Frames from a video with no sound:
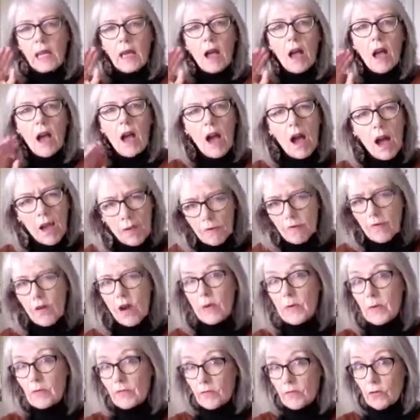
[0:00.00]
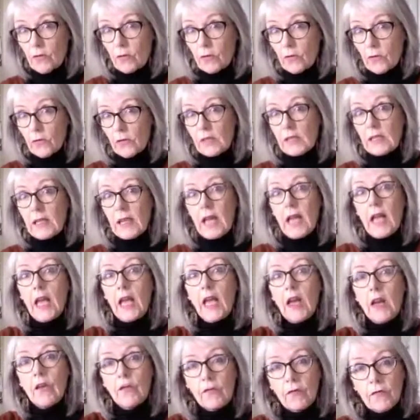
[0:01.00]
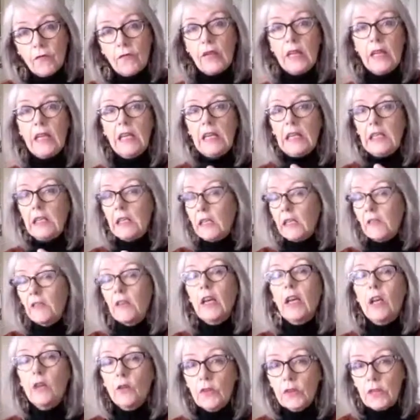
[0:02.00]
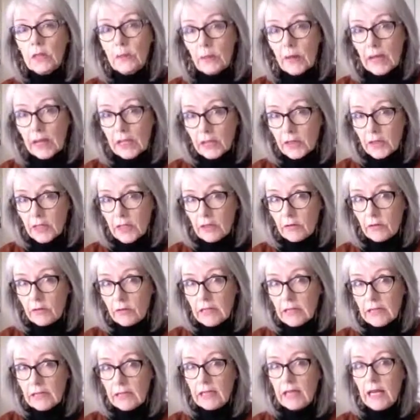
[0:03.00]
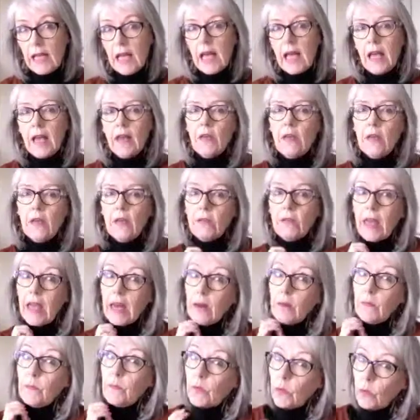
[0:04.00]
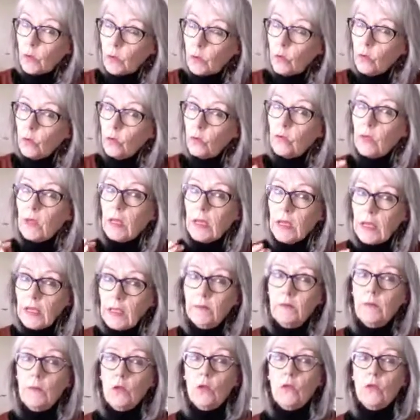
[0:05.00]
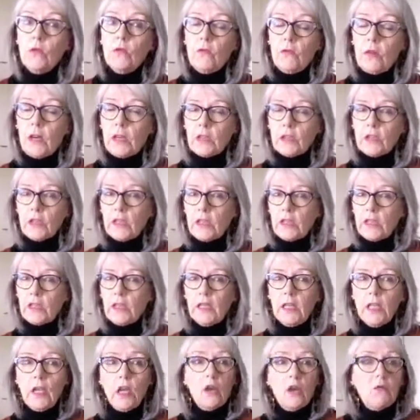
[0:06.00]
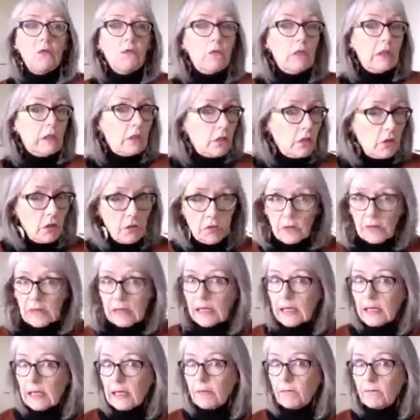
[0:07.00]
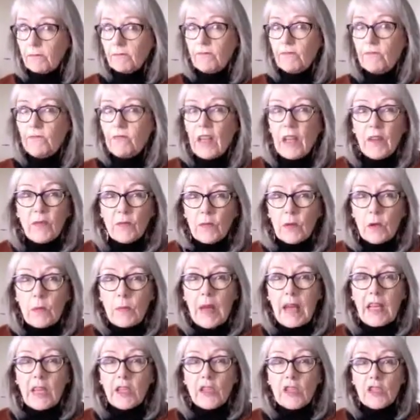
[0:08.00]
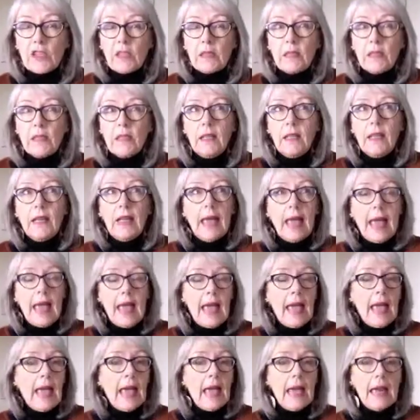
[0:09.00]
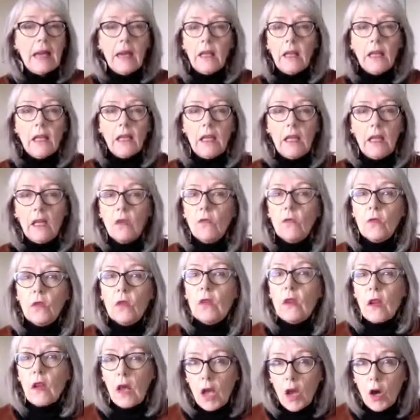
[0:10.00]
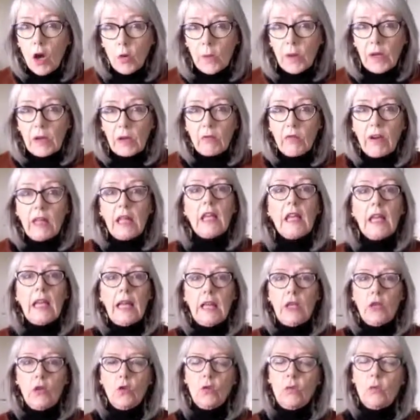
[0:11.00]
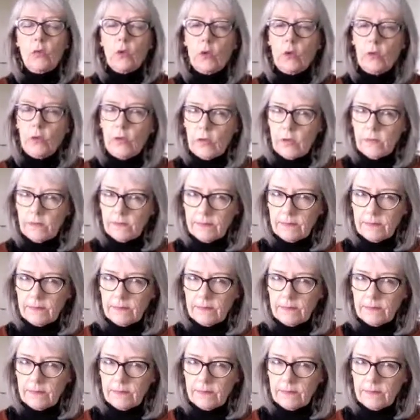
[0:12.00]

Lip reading: High fiber foods feed the healthy bacteria that improve immune function, reducing inflammation, and even helping regulate your mood.